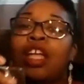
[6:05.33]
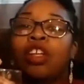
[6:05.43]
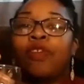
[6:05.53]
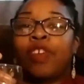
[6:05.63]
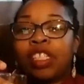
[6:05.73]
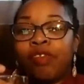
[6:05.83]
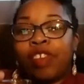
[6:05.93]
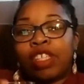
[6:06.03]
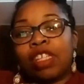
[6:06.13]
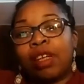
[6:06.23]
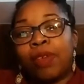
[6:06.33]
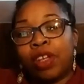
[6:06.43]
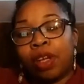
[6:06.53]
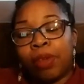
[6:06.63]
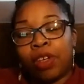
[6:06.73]
Don't forget to visit
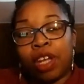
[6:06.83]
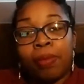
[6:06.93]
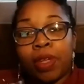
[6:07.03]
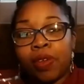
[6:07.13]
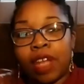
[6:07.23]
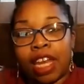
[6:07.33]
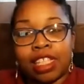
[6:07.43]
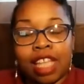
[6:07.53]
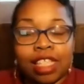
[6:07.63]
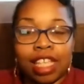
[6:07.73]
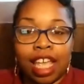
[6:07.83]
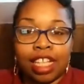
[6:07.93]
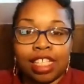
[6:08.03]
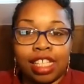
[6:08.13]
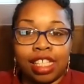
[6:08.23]

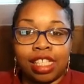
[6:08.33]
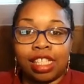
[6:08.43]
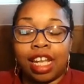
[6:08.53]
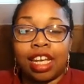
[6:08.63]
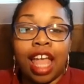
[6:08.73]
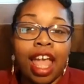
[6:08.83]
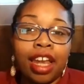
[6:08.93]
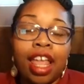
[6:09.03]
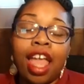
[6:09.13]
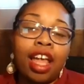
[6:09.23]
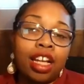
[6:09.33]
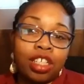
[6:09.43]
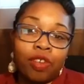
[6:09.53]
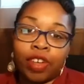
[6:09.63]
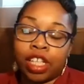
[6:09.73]
www.intoxicatingtastings.net.
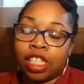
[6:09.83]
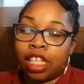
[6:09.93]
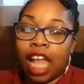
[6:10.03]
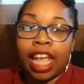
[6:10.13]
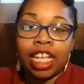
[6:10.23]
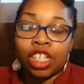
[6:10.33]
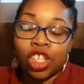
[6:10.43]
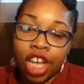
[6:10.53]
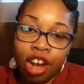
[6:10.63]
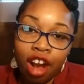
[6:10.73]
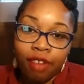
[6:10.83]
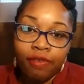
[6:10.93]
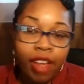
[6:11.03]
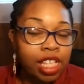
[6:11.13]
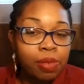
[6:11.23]
Don't forget to like and share our
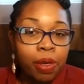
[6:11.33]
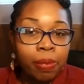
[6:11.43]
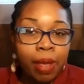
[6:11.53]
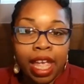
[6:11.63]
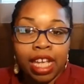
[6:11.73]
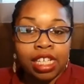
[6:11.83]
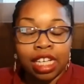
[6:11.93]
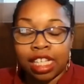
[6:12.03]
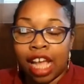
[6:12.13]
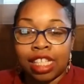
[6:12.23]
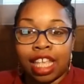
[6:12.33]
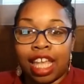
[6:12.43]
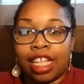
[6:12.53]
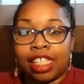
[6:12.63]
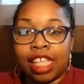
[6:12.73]
Facebook page,
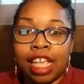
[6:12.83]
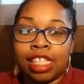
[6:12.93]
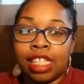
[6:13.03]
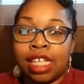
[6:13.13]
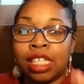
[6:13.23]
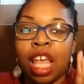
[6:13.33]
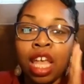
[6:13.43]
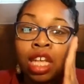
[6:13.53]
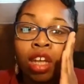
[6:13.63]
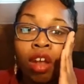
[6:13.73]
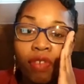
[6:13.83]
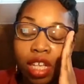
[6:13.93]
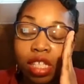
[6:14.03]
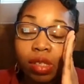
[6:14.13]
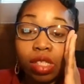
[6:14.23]
Intoxicating Tastings. Don't
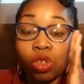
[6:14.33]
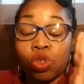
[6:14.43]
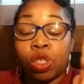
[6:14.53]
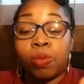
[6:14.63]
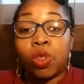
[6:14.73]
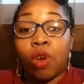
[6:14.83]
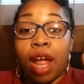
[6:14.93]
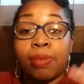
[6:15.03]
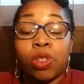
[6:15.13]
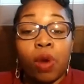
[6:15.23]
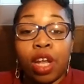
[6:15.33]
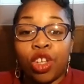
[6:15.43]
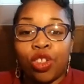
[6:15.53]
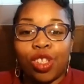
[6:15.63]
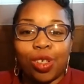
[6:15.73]
forget to subscribe to our
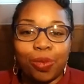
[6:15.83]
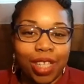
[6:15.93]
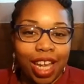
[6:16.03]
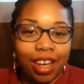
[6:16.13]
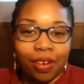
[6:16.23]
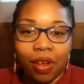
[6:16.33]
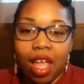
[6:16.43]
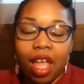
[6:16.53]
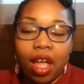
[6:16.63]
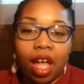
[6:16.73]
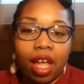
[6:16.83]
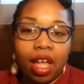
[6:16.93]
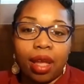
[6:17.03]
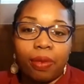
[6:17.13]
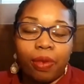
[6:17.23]
YouTube channel.
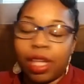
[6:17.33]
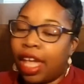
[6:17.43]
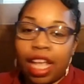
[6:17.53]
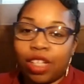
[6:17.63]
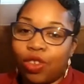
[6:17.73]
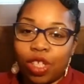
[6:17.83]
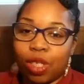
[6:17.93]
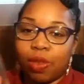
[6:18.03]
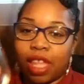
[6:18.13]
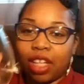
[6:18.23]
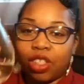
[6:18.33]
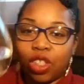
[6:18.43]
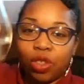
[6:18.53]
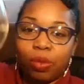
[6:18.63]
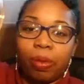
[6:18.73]
We can't do this without
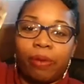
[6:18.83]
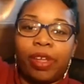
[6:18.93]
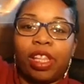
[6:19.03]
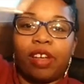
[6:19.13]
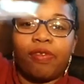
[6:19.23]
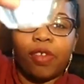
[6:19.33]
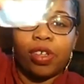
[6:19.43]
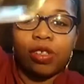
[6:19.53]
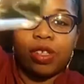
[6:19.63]
you, but we look forward to